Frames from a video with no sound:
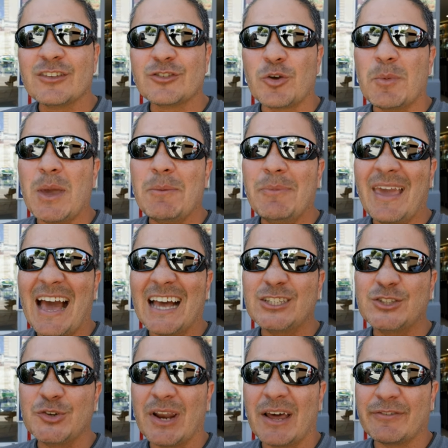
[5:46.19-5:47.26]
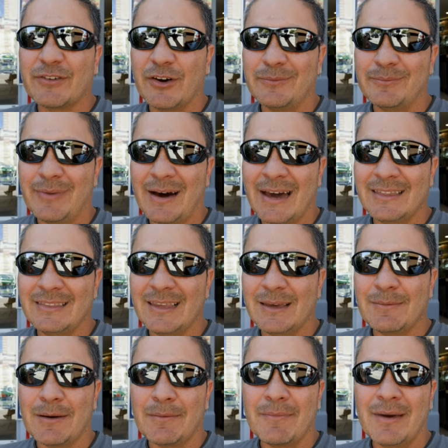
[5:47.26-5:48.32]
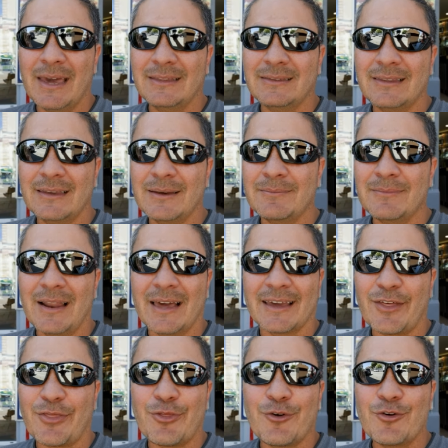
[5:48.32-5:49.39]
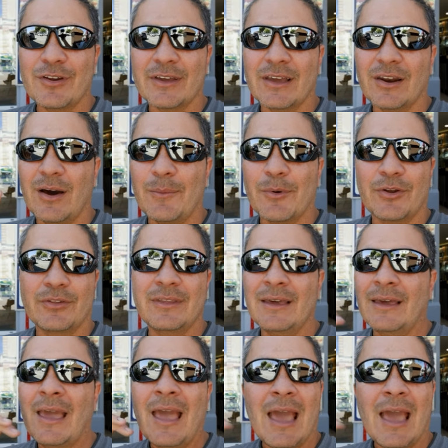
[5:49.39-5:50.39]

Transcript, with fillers: So maybe I should have combined them and made them like a 30-kilometer day.